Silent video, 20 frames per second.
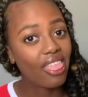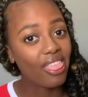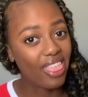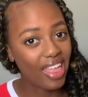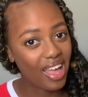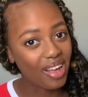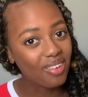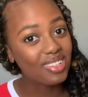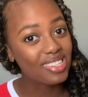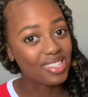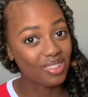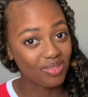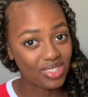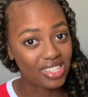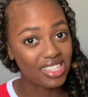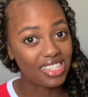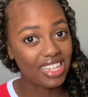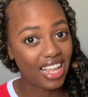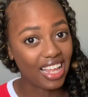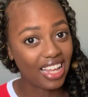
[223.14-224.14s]
That was a
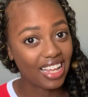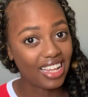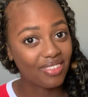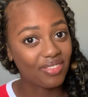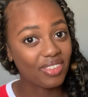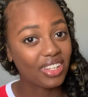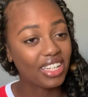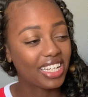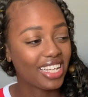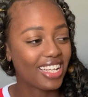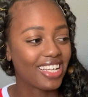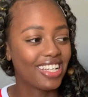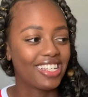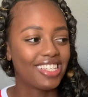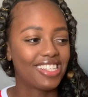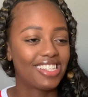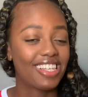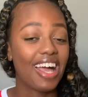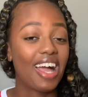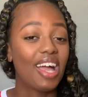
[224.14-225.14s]
mistake because
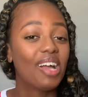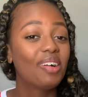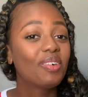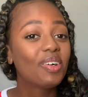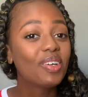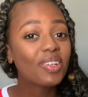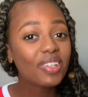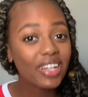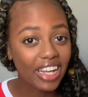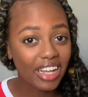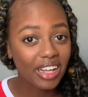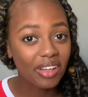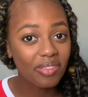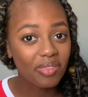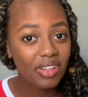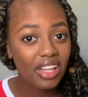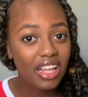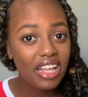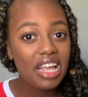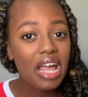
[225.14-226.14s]
I woke up
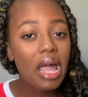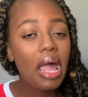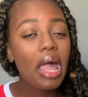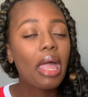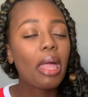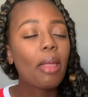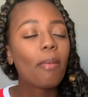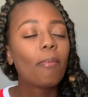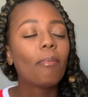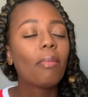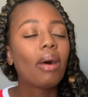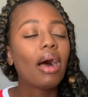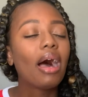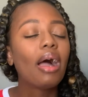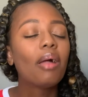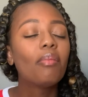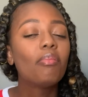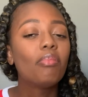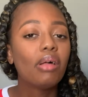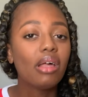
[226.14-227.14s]
in my
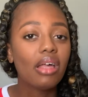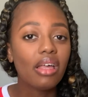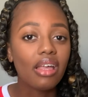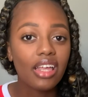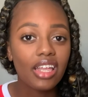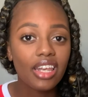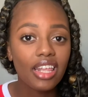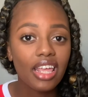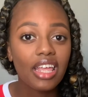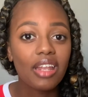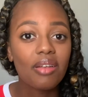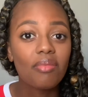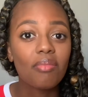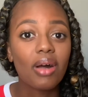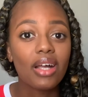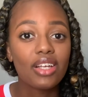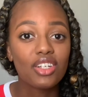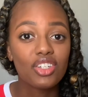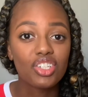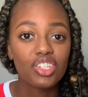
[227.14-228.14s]
bed and
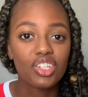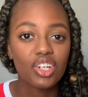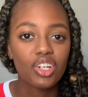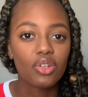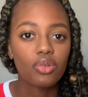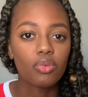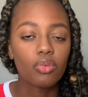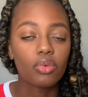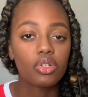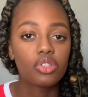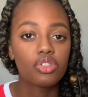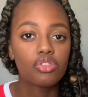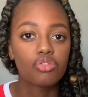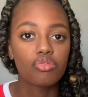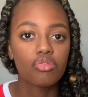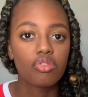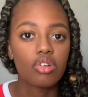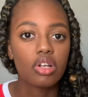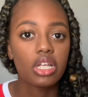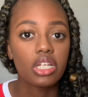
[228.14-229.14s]
my shirt were
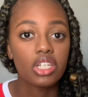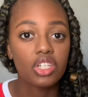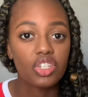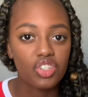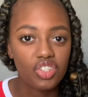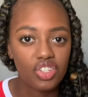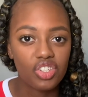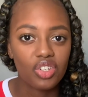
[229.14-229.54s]
drenched,